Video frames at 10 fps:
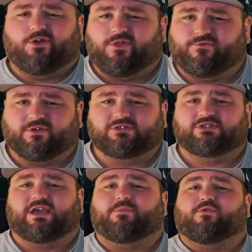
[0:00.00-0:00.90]
know the first
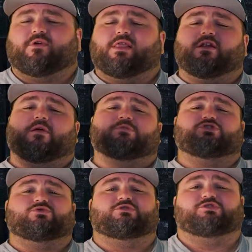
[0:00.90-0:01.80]
step. We're running the numbers
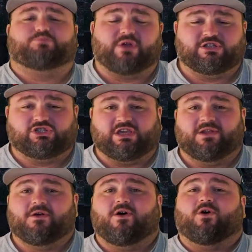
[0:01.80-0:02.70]
through the spreadsheet.
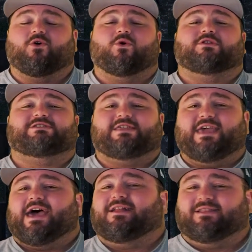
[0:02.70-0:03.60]
According to the
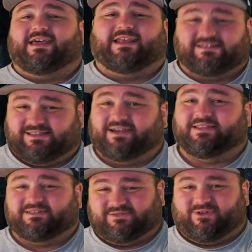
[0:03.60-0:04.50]
analytics, look at
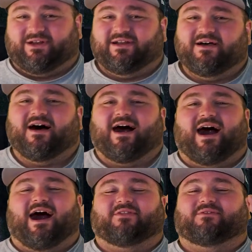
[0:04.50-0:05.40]
this one.
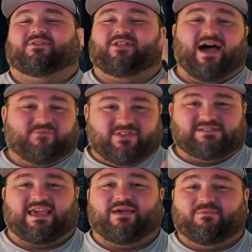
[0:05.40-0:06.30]
The line for this
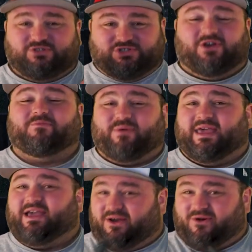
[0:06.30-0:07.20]
game should
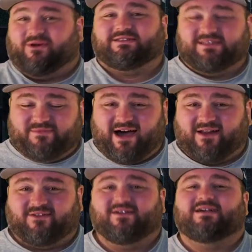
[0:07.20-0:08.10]
be, according to the
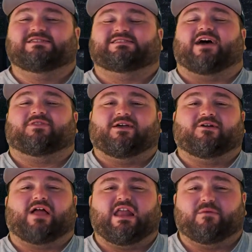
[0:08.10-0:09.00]
model, South
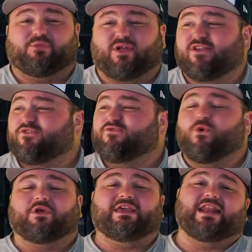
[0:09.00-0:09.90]
Carolina plus
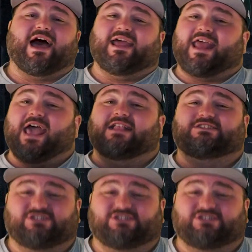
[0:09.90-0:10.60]
49 and